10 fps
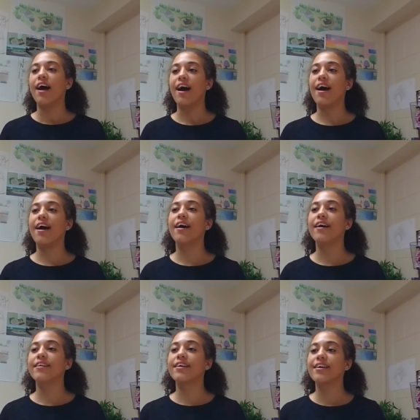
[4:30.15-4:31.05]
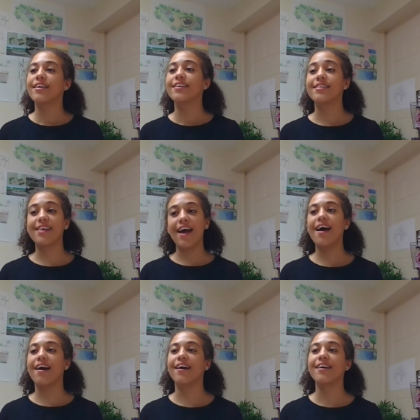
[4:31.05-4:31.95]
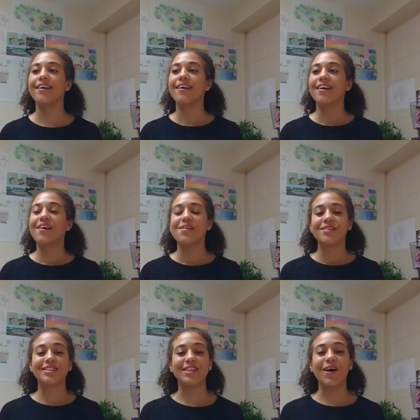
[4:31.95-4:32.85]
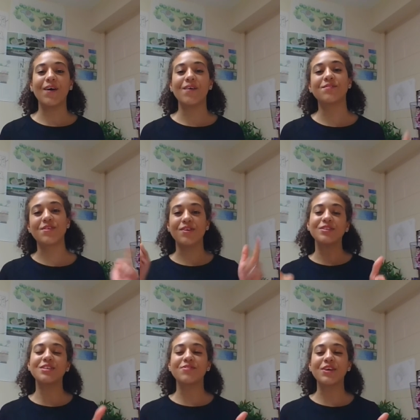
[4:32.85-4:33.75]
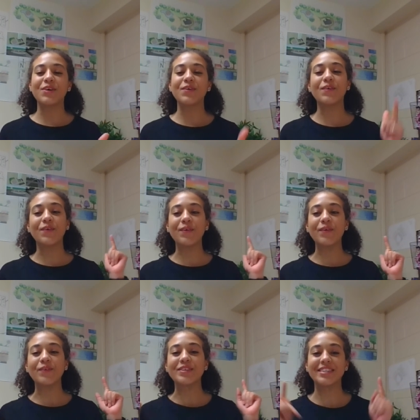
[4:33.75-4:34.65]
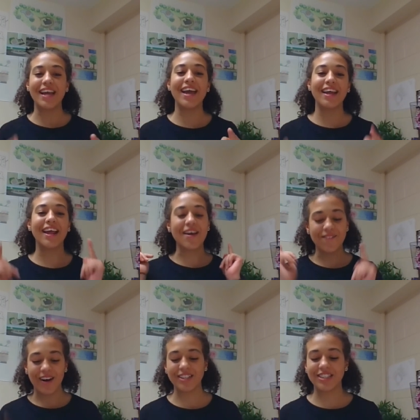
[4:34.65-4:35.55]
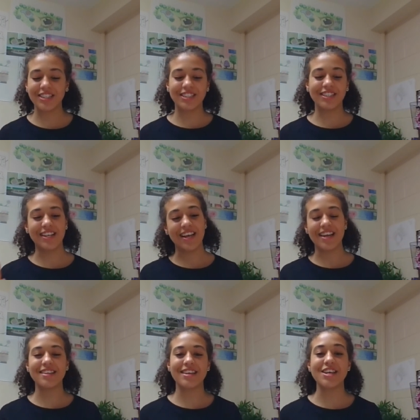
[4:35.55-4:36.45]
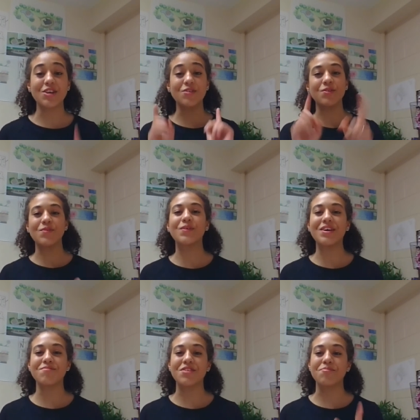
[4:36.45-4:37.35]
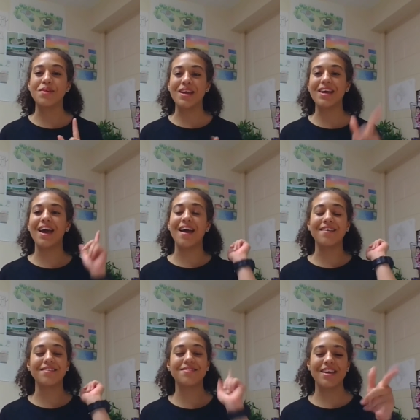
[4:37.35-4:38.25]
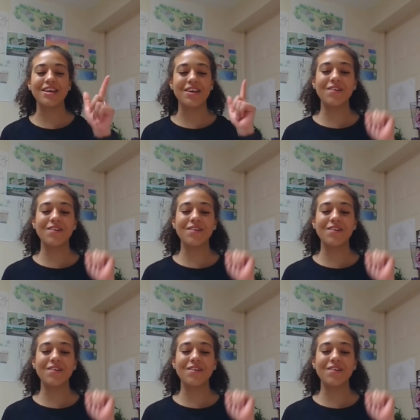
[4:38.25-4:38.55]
And yeah, so for those of you who stayed and watched this to the ending, you're the real MVP, and thank you.